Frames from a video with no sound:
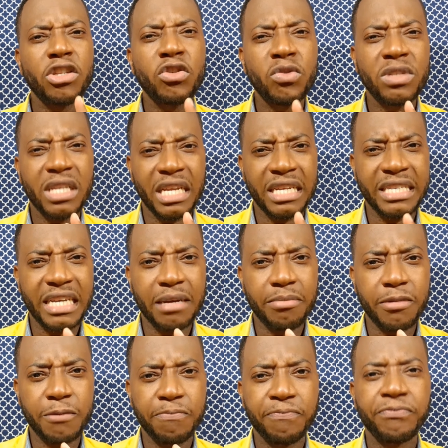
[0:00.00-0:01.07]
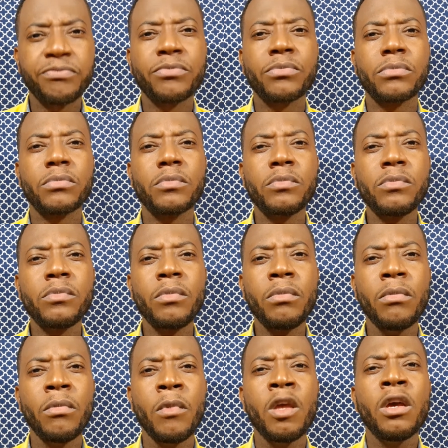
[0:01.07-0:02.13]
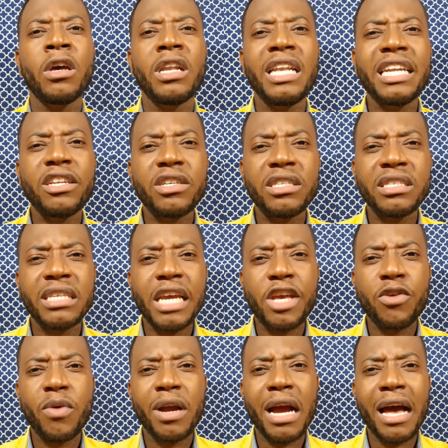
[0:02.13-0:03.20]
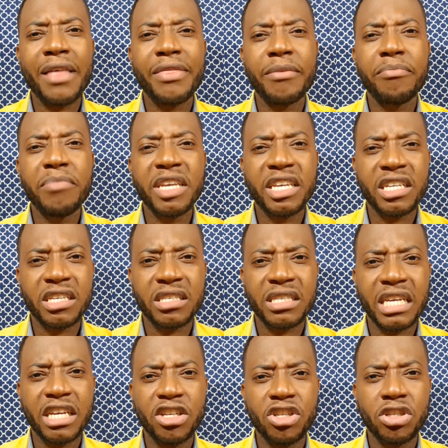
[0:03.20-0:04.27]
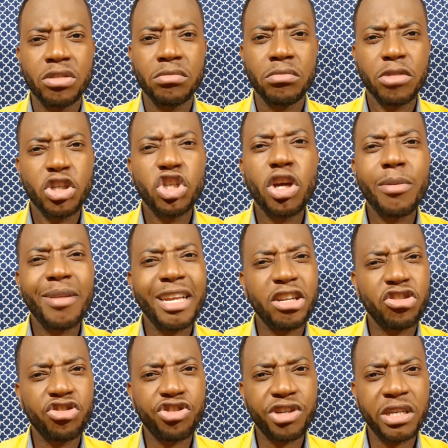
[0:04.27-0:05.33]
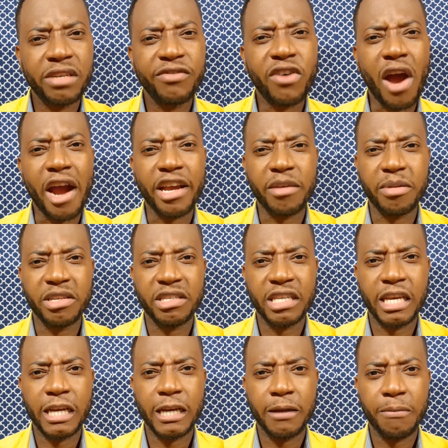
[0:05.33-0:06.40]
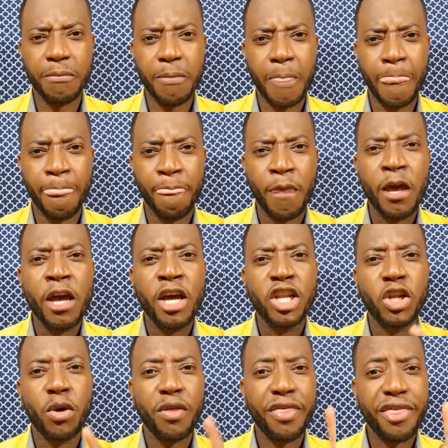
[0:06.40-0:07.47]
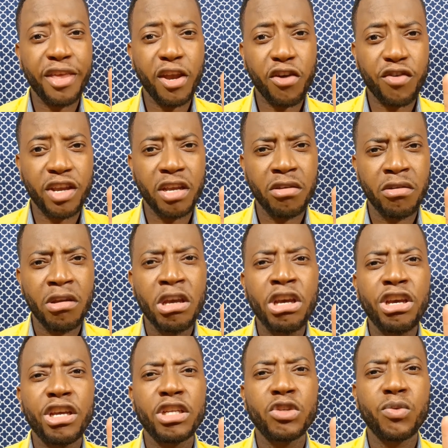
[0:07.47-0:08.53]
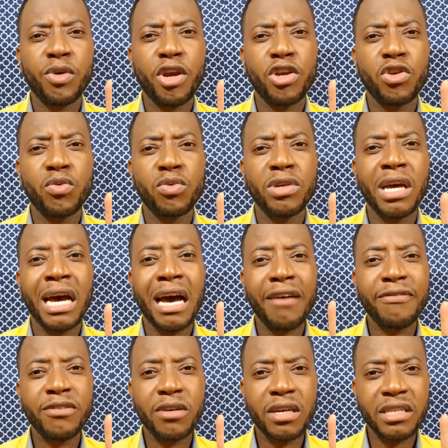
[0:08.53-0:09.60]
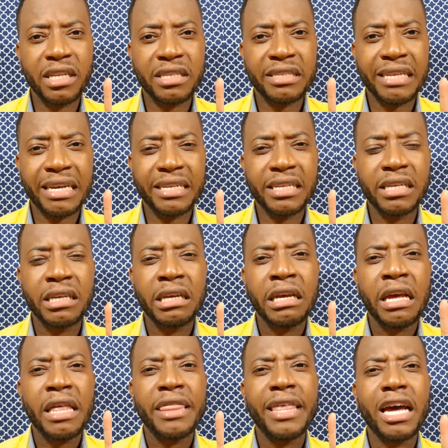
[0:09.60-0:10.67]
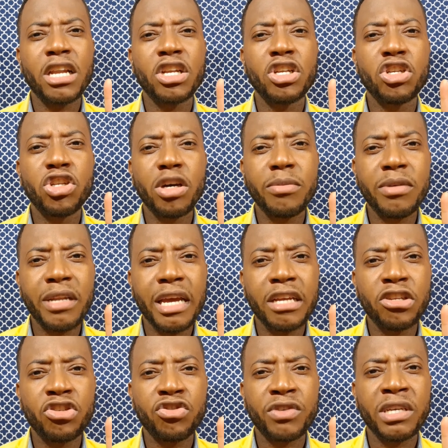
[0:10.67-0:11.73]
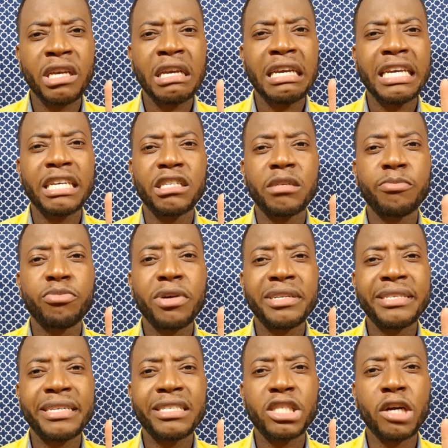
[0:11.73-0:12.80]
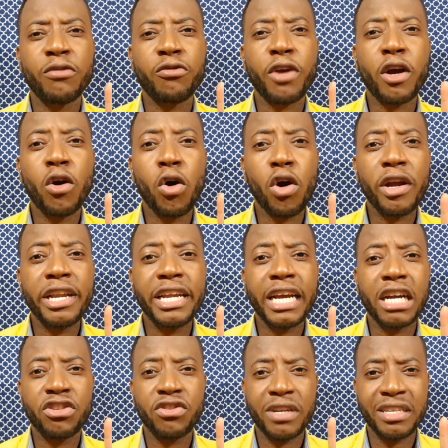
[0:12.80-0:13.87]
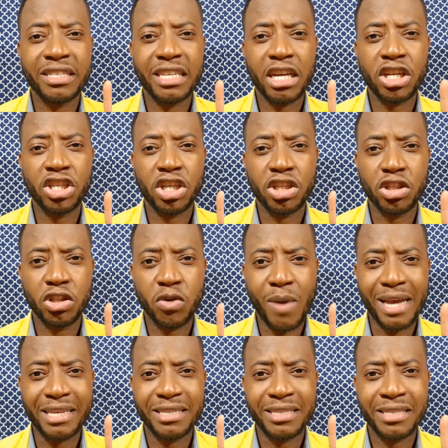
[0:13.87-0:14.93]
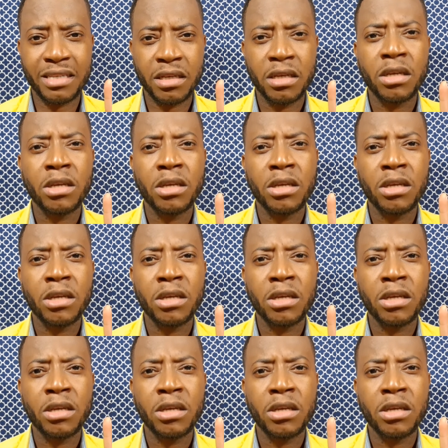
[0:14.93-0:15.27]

us use an example. Let us say you are at the beginner stage, double entry for argument's sake. Now, theory is where you would have to understand that double entry is a process of recording a transaction twice,